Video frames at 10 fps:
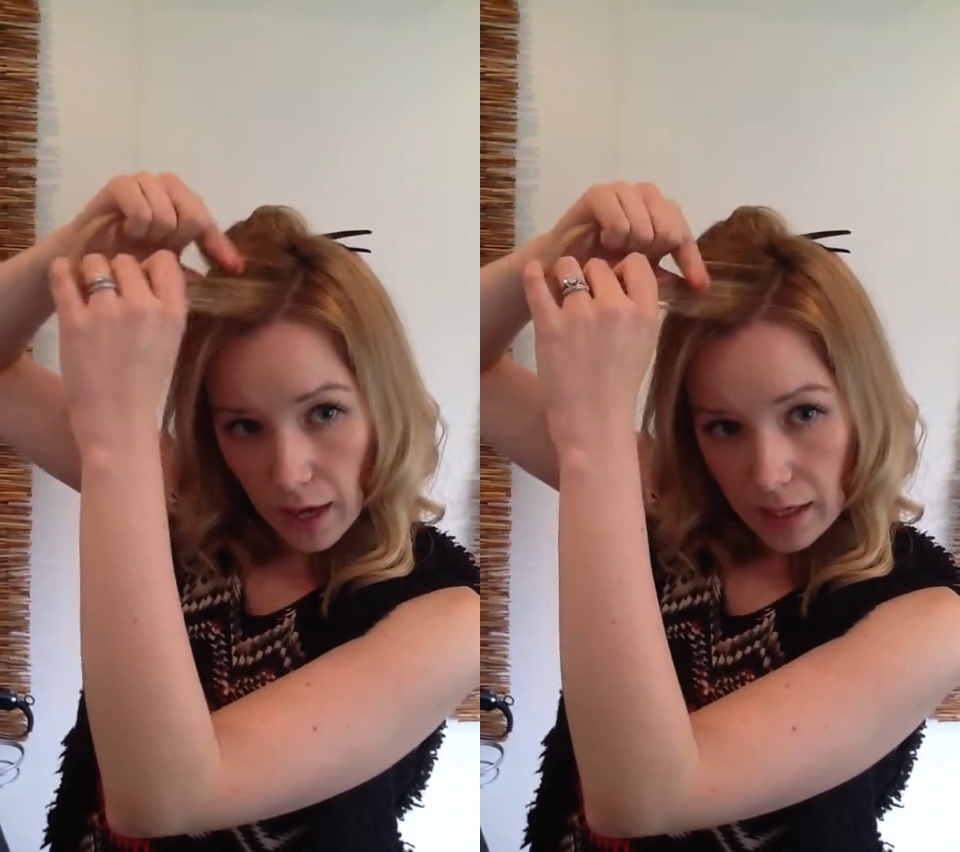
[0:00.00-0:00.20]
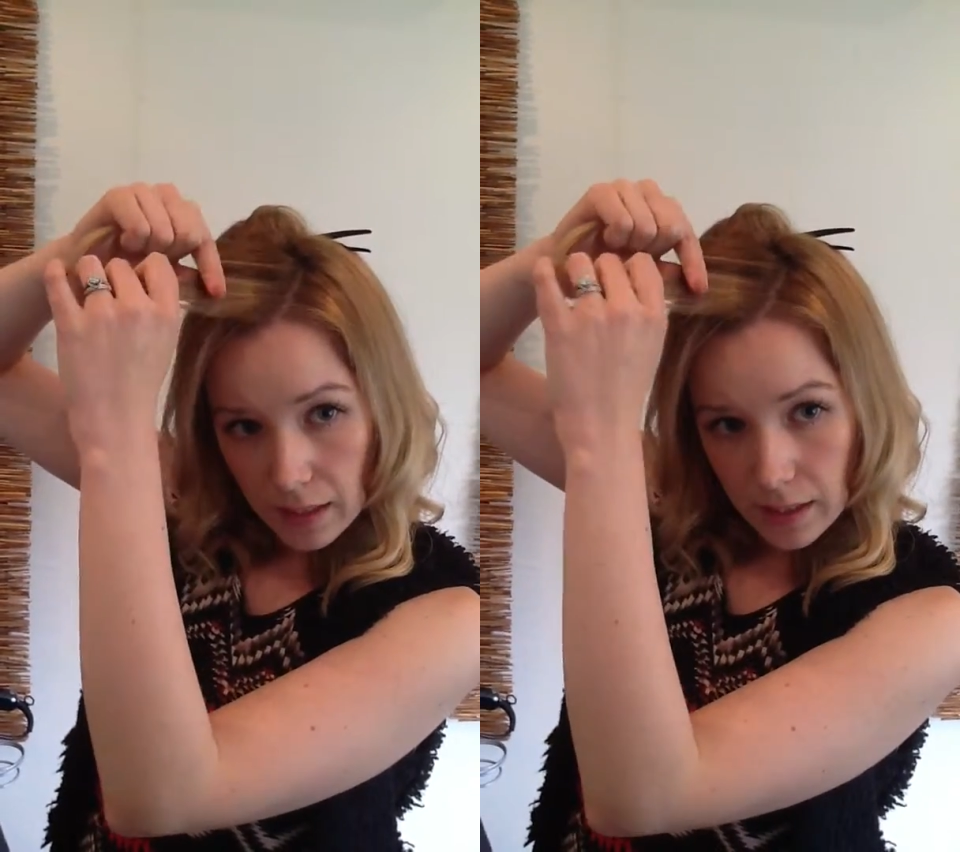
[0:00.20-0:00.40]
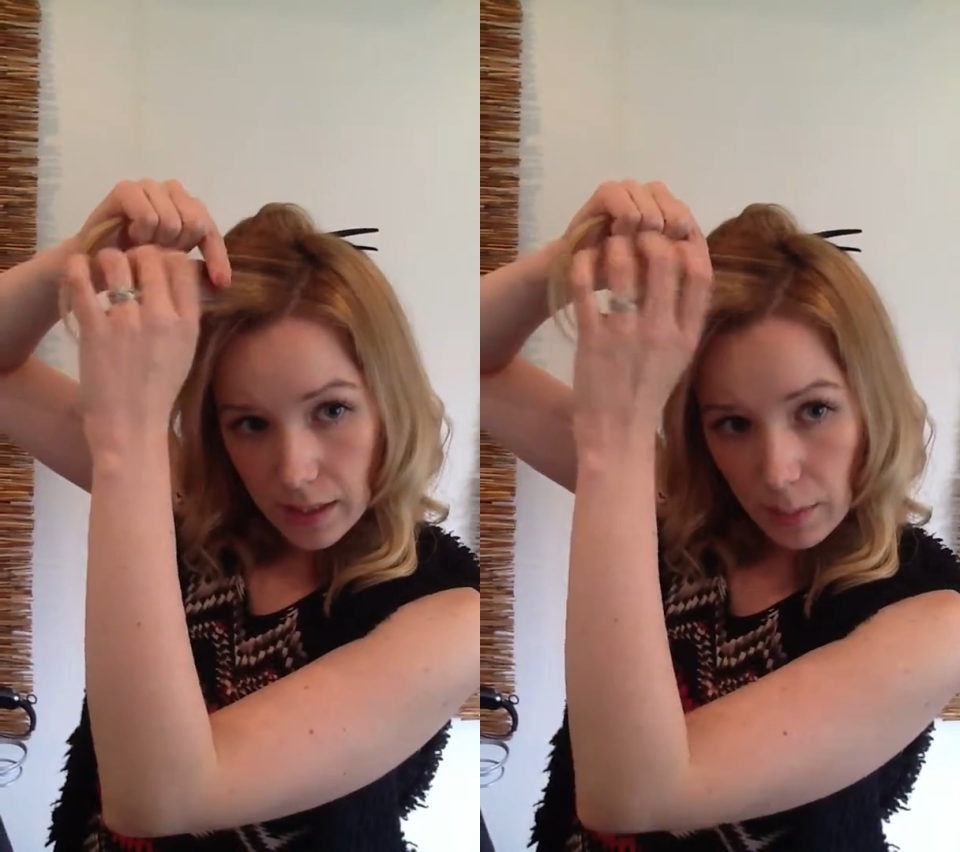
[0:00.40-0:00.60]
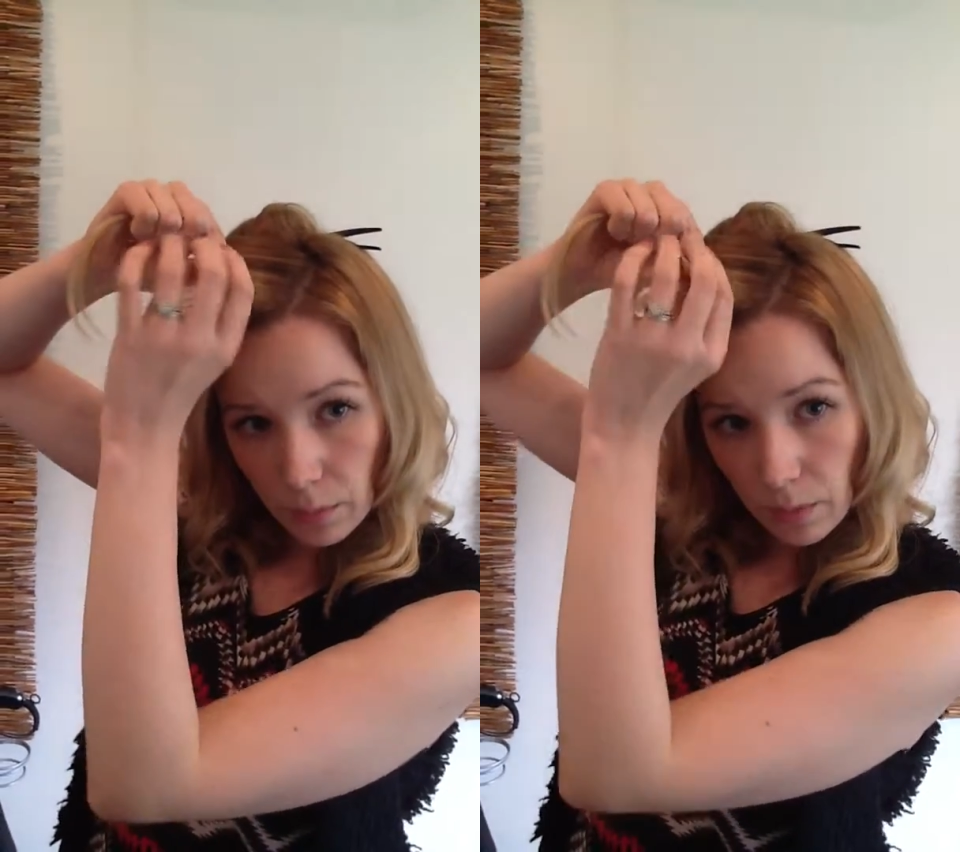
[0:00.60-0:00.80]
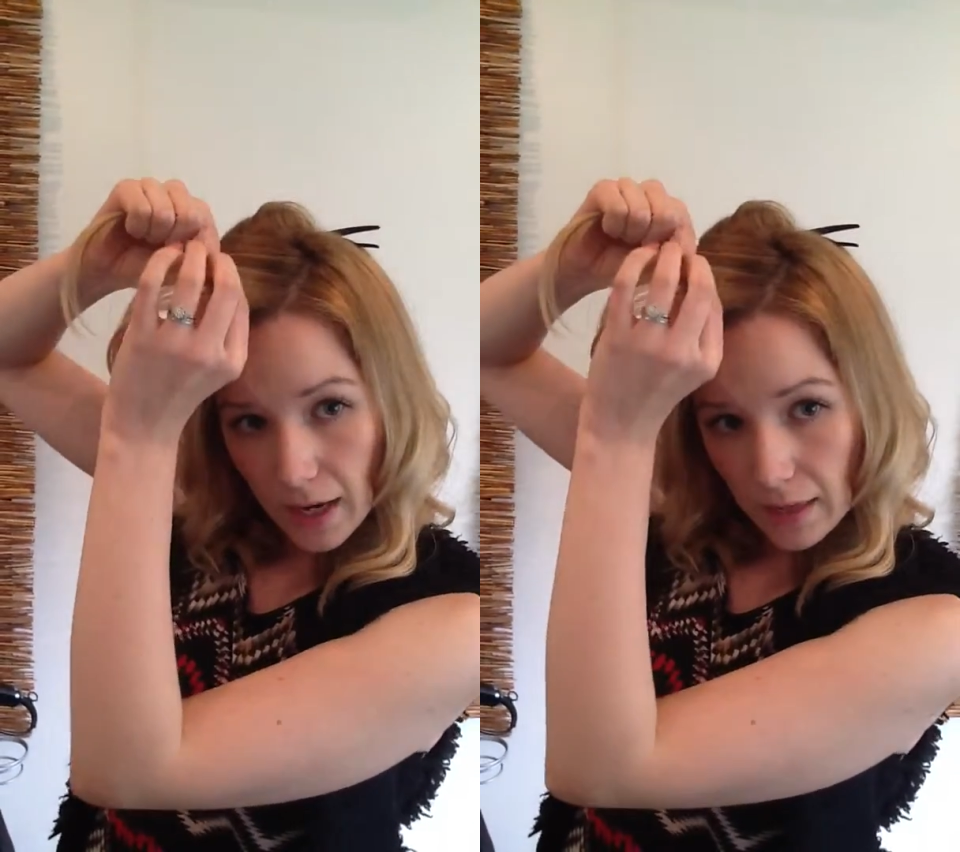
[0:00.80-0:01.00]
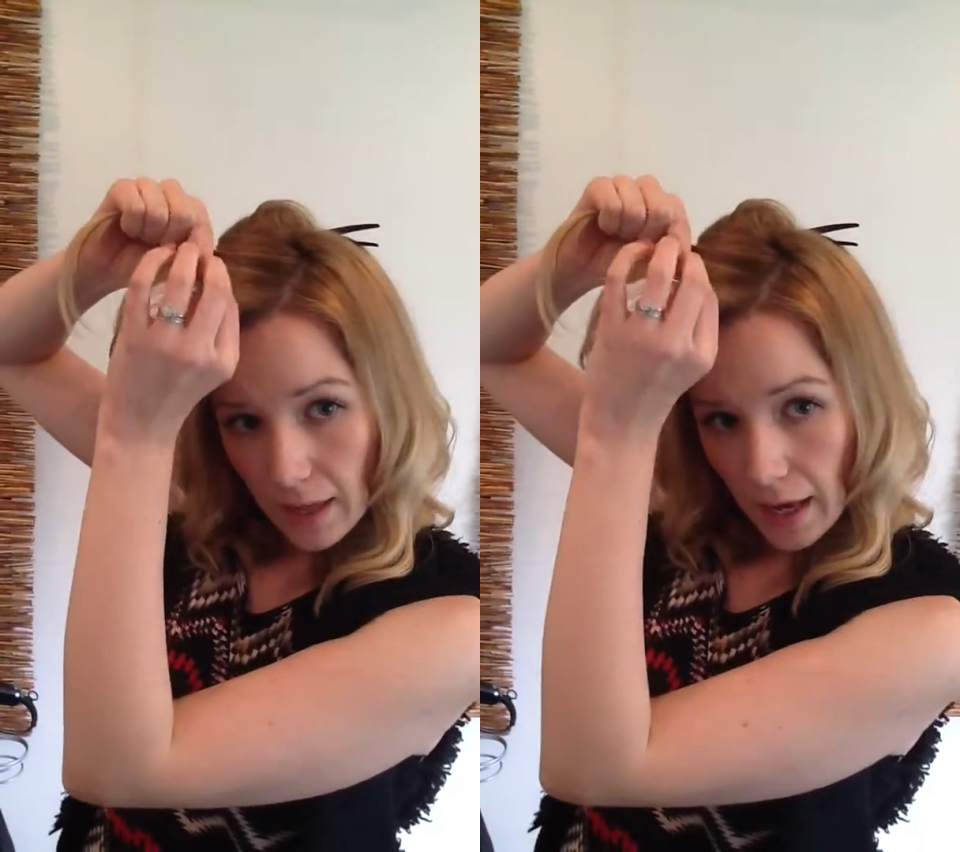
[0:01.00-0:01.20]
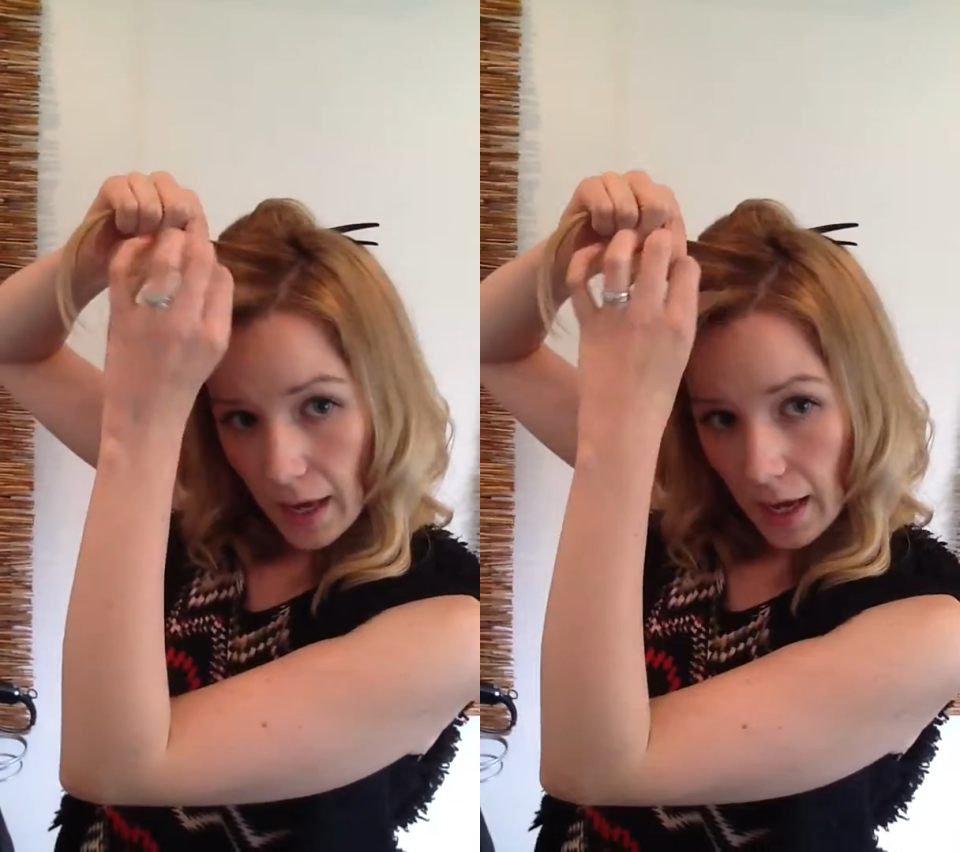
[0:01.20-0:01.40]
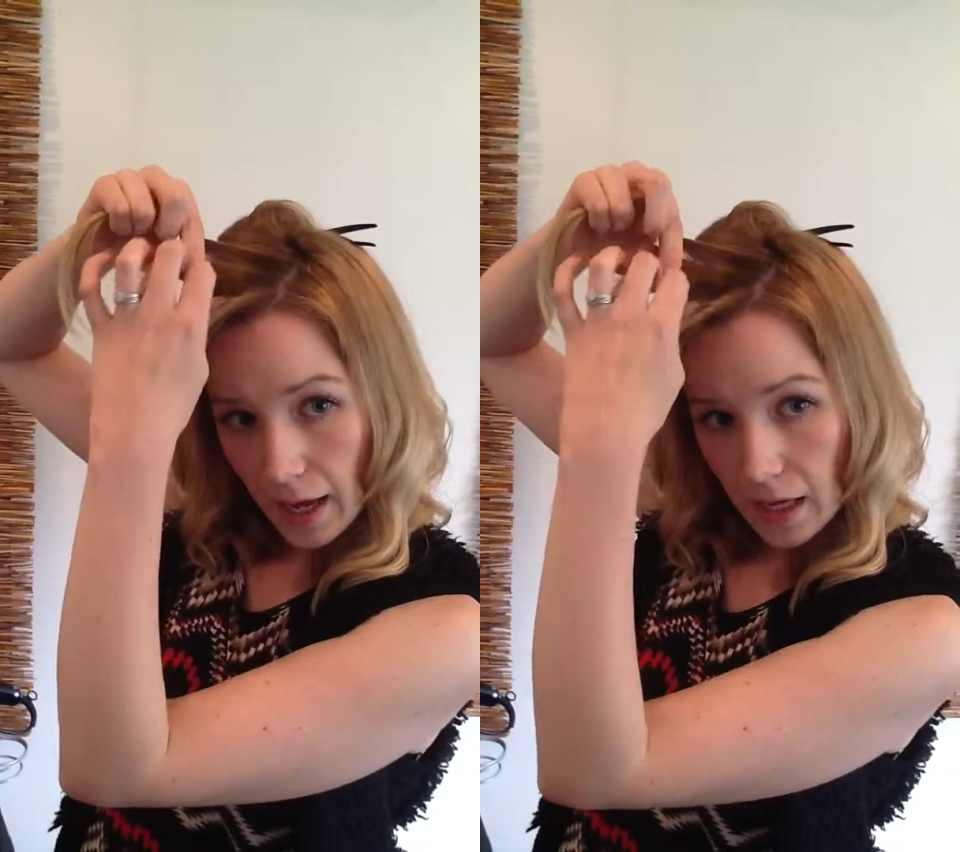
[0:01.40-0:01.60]
and separate the
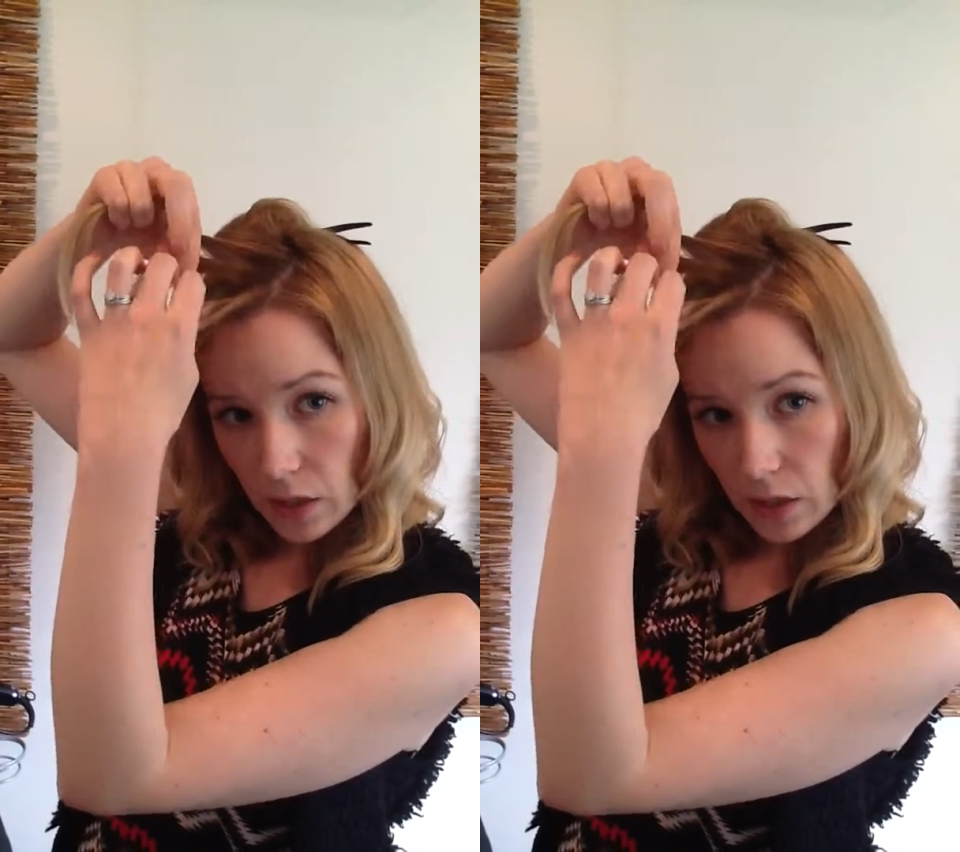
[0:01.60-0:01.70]
hair